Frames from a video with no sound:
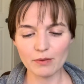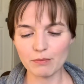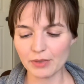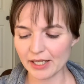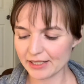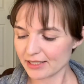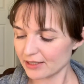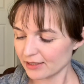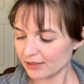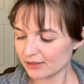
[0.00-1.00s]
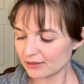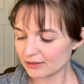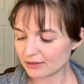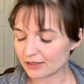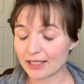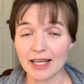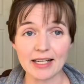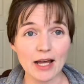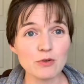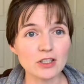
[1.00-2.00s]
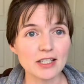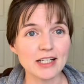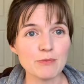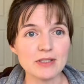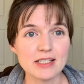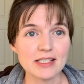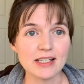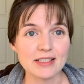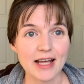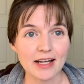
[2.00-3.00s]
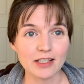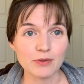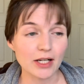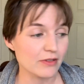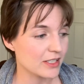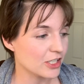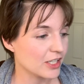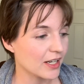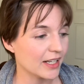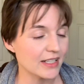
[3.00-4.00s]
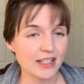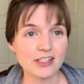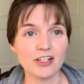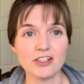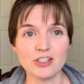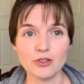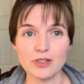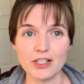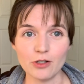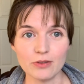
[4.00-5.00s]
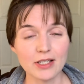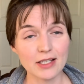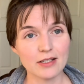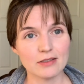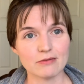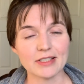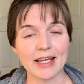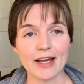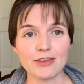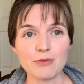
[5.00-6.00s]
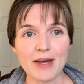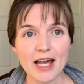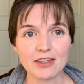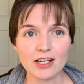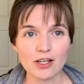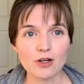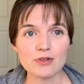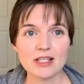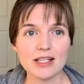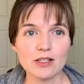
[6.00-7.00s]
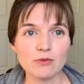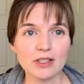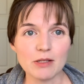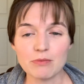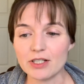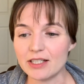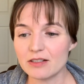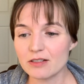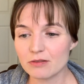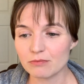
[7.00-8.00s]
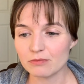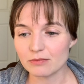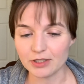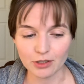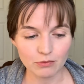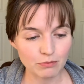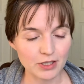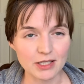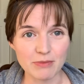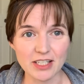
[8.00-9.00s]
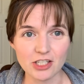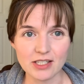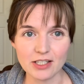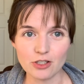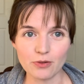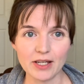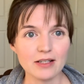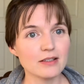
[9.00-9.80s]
but again, I will look it up and see exactly what I was stitching on as I start to, you know, take out the bag that it goes in and really put, you know, put some stitches into it.